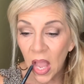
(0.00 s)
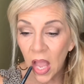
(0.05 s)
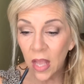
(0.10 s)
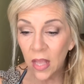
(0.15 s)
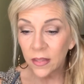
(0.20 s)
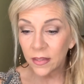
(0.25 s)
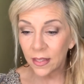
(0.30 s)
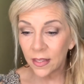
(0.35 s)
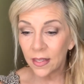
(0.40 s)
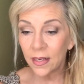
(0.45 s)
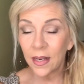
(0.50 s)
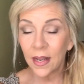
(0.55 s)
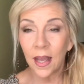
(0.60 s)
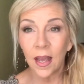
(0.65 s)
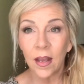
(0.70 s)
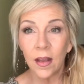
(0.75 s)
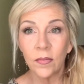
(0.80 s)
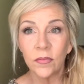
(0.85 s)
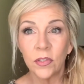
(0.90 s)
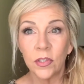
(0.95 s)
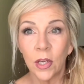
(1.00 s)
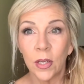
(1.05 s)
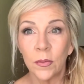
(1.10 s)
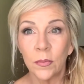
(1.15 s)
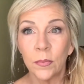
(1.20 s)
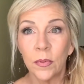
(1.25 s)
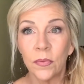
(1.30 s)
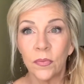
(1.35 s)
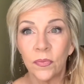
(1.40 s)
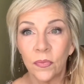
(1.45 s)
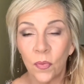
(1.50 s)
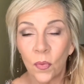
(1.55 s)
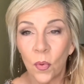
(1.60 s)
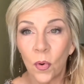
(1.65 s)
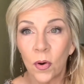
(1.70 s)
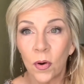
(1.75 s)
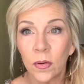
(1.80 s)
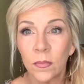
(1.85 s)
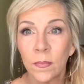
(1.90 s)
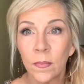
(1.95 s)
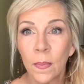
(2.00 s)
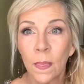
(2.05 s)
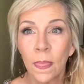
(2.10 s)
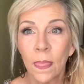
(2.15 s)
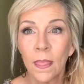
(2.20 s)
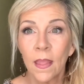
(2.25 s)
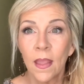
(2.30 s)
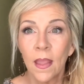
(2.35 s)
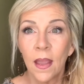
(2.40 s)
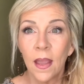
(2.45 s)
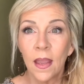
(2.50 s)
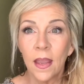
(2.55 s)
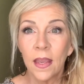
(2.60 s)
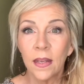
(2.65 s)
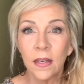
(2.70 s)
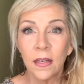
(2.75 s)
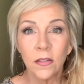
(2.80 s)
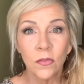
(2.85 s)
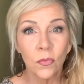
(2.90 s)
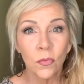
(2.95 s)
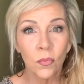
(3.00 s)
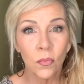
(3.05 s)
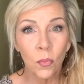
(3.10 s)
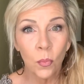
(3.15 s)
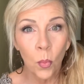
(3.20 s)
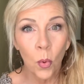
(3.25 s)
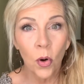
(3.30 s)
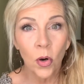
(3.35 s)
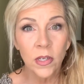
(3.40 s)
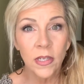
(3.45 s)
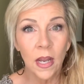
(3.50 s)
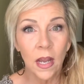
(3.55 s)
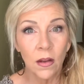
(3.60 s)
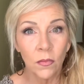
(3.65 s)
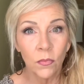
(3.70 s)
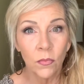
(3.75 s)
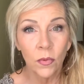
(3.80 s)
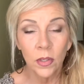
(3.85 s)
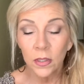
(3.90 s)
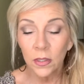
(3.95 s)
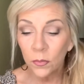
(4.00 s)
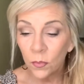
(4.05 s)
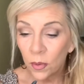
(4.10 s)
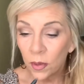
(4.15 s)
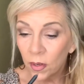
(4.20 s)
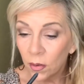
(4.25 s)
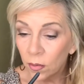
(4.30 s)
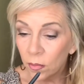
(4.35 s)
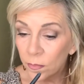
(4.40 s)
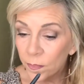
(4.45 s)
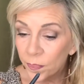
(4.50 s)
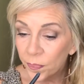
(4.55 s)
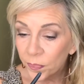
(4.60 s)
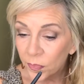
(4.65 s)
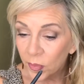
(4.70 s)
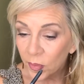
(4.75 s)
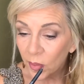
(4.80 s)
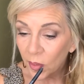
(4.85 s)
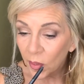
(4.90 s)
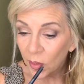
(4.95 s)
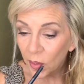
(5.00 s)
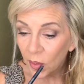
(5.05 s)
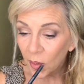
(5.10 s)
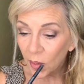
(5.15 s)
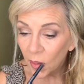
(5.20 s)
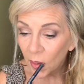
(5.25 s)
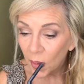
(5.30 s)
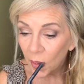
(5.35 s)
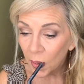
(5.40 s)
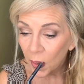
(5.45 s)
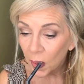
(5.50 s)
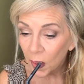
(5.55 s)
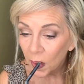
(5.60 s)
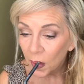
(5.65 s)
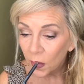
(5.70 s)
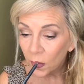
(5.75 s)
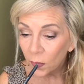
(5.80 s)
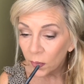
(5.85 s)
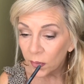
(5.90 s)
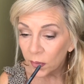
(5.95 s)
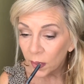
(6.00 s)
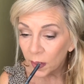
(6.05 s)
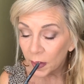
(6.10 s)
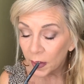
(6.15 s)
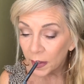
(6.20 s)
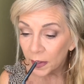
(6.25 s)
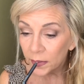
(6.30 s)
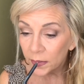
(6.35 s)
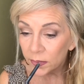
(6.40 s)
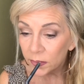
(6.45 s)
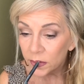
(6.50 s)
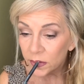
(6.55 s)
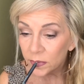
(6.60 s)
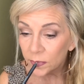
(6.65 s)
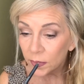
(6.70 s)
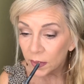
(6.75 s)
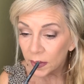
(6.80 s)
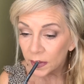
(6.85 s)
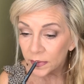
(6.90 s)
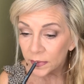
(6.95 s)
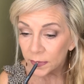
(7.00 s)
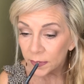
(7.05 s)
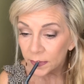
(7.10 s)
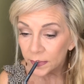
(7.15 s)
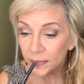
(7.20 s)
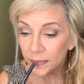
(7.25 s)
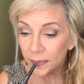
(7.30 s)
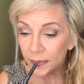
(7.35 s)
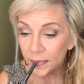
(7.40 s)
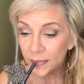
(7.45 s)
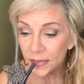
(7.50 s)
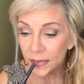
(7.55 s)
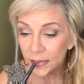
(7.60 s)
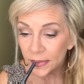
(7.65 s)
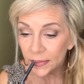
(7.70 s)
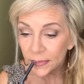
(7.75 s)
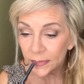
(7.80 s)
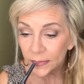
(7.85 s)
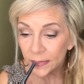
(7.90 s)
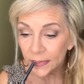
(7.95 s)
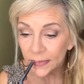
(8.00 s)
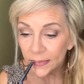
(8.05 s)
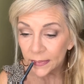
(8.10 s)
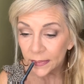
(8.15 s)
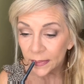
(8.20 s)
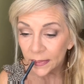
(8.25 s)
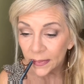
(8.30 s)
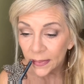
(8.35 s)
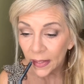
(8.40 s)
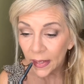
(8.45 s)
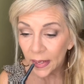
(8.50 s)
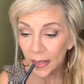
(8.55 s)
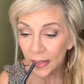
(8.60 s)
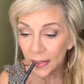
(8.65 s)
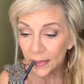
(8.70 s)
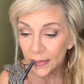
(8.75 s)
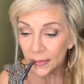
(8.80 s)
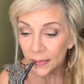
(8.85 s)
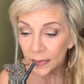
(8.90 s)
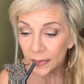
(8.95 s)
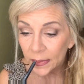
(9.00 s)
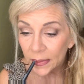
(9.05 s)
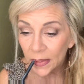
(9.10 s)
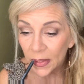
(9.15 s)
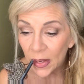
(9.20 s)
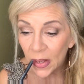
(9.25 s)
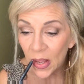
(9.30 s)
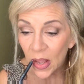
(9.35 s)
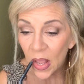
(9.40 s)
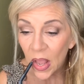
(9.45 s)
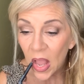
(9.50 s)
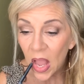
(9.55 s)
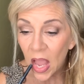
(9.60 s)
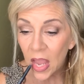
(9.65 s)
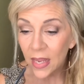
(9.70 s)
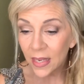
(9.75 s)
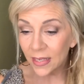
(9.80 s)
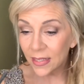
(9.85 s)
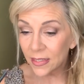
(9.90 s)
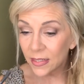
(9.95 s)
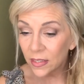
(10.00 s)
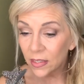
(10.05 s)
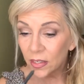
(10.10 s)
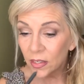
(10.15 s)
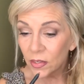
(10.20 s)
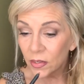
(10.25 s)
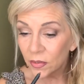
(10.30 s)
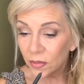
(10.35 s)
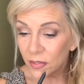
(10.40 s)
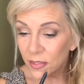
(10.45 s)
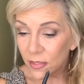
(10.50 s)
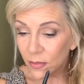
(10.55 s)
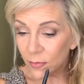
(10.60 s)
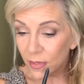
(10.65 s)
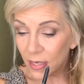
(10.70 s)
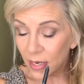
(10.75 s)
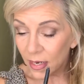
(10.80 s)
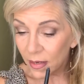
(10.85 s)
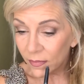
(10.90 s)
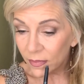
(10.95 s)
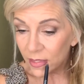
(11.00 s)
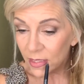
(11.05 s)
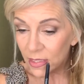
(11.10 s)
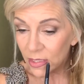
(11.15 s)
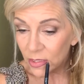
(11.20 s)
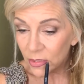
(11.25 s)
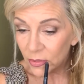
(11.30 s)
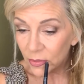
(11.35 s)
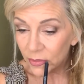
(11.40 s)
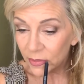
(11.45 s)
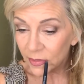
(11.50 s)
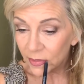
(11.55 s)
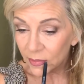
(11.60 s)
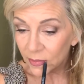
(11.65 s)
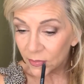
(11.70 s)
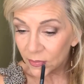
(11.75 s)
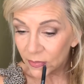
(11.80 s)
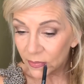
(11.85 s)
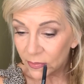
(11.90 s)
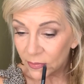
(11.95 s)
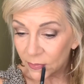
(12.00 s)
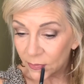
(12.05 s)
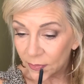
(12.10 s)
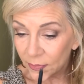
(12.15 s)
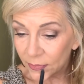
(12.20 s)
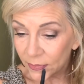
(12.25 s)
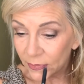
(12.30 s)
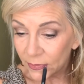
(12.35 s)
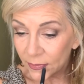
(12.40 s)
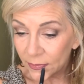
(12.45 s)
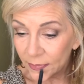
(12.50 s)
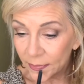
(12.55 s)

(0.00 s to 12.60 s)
than I've done before. And it's worked out really well when I added the Splash liquid lipstick to it. Now that is the kicker. So we have these two colors going on.